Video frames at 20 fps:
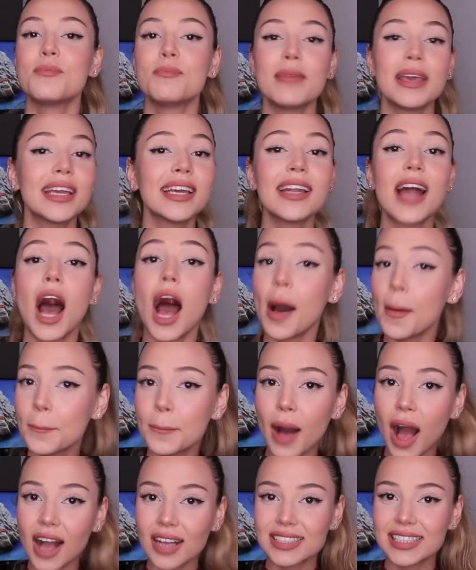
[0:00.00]
make an
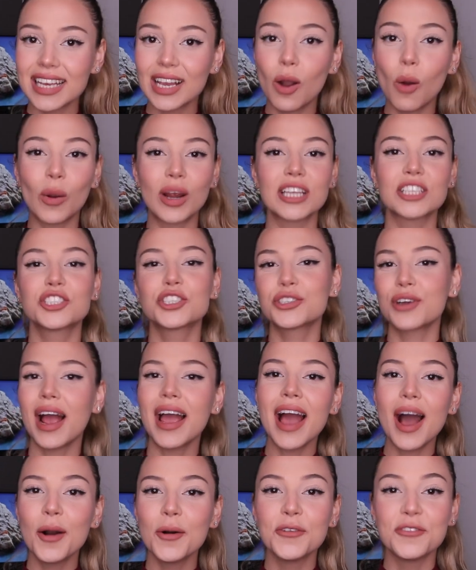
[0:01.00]
unboxing or a
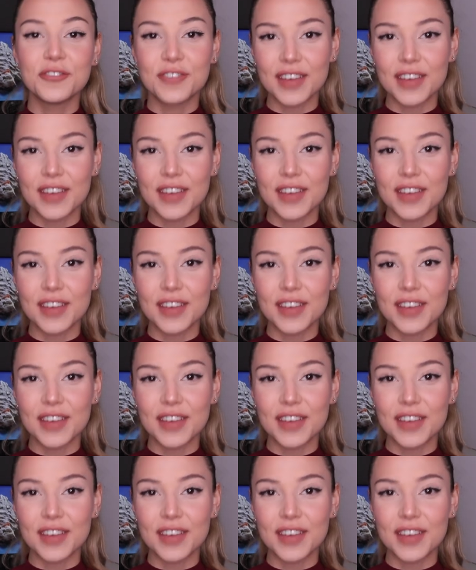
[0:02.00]
tryout